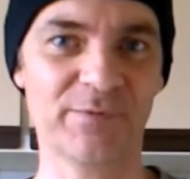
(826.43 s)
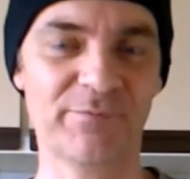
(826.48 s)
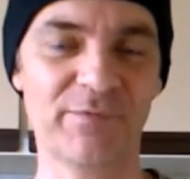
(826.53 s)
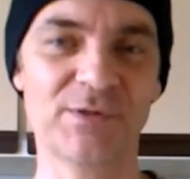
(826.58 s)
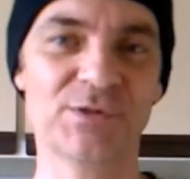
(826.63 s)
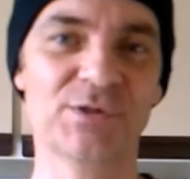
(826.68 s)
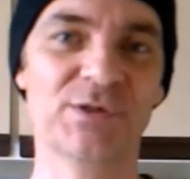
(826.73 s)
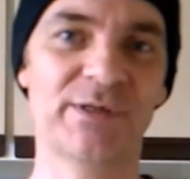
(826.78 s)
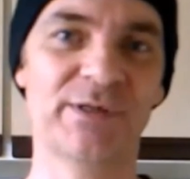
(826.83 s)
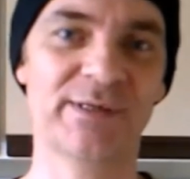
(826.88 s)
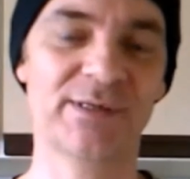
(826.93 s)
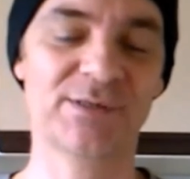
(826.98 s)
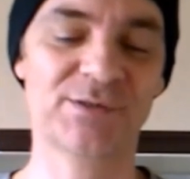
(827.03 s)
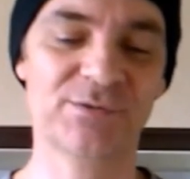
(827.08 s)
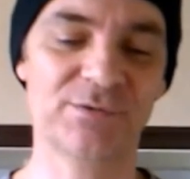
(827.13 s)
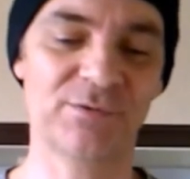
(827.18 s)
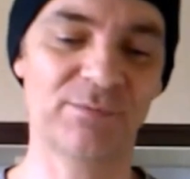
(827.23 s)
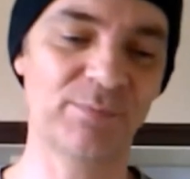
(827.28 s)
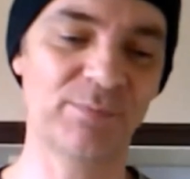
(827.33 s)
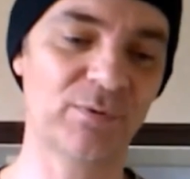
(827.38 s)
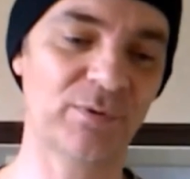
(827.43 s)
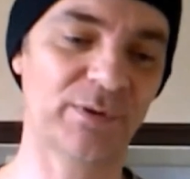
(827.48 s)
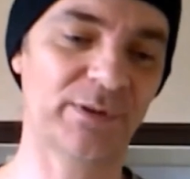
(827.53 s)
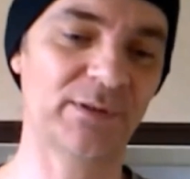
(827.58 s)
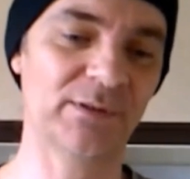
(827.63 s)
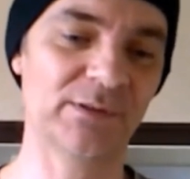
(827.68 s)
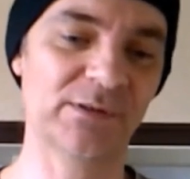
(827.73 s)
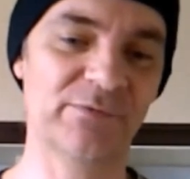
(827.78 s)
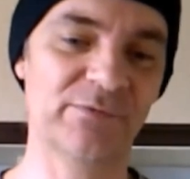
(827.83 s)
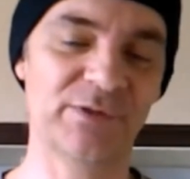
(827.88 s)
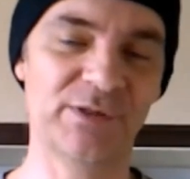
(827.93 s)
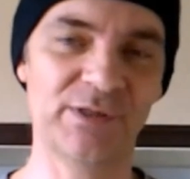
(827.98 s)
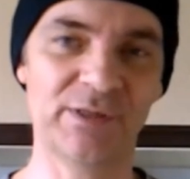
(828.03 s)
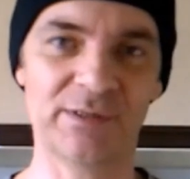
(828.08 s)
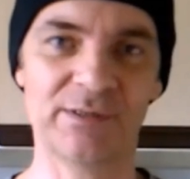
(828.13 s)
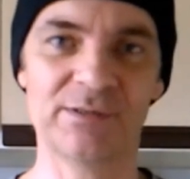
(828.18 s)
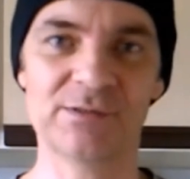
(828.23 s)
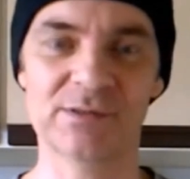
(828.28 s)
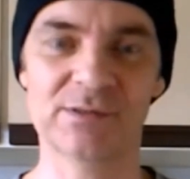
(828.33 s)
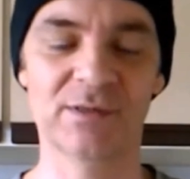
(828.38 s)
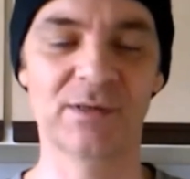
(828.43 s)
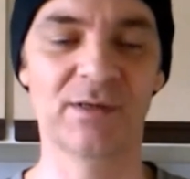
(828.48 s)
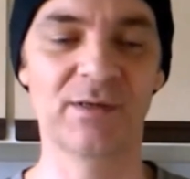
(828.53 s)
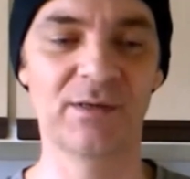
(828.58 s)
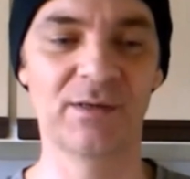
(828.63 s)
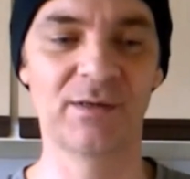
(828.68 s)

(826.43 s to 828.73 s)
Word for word: Eventually, it gets to a point over years